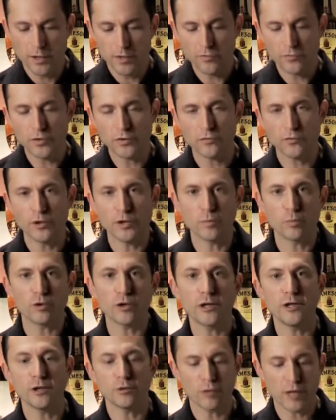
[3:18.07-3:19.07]
Feel free to
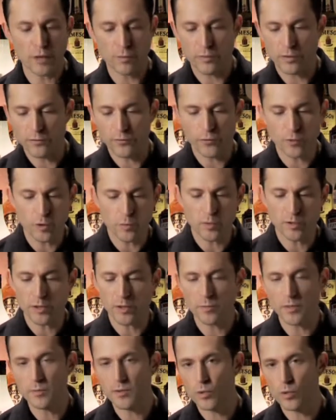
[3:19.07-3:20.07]
play around with the
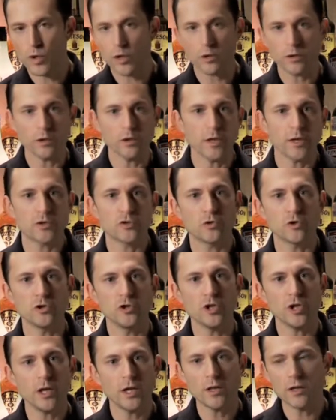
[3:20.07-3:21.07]
formula. Maybe you want a little extra
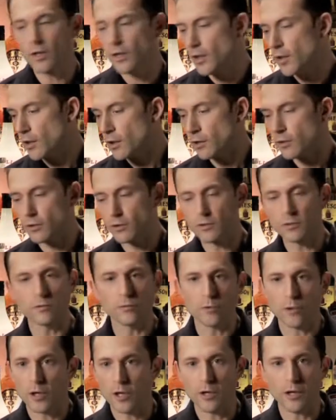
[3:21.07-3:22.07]
gin, a
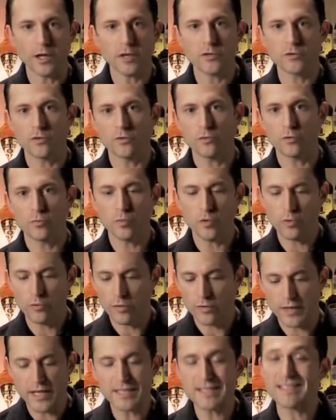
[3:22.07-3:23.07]
little extra
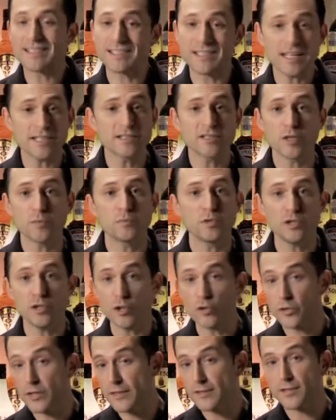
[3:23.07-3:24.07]
vermouth. That's up to
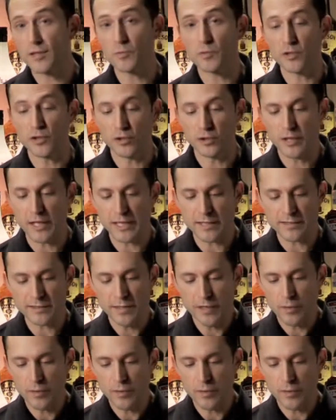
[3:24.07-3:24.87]
you and that's up to your guest,